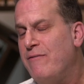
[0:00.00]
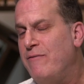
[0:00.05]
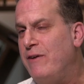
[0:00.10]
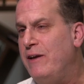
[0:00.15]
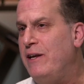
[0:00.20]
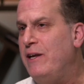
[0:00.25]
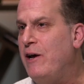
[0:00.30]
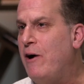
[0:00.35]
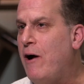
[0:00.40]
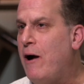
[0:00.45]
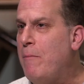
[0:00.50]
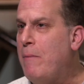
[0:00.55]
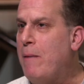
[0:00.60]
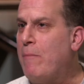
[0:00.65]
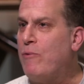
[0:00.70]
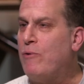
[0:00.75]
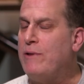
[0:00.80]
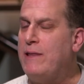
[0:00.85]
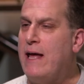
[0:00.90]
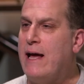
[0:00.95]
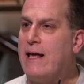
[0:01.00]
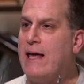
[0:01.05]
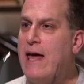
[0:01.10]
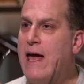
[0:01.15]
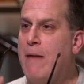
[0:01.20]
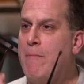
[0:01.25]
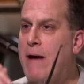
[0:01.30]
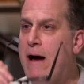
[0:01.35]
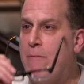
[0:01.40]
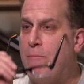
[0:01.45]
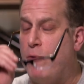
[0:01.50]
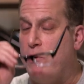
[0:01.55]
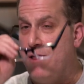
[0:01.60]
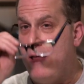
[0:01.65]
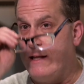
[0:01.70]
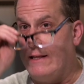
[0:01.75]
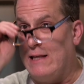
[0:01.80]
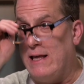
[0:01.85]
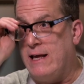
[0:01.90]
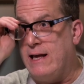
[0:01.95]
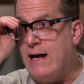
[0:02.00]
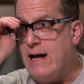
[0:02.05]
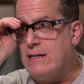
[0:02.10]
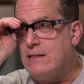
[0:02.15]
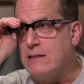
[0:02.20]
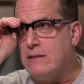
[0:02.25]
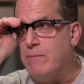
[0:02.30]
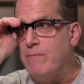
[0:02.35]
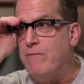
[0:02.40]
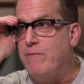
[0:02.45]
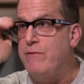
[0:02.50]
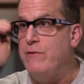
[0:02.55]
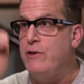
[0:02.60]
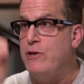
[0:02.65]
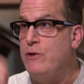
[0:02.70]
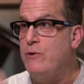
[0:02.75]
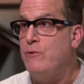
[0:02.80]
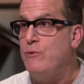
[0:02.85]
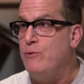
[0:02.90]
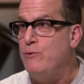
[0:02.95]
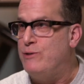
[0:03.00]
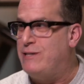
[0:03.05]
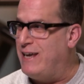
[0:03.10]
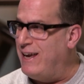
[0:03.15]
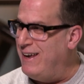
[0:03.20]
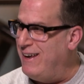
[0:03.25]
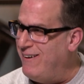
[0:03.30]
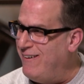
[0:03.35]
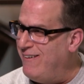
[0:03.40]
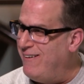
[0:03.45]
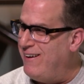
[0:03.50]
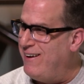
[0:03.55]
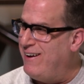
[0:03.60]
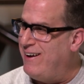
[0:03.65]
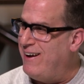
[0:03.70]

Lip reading: video. I remember when that came out. Boy, that thing got some views, mm-hmm.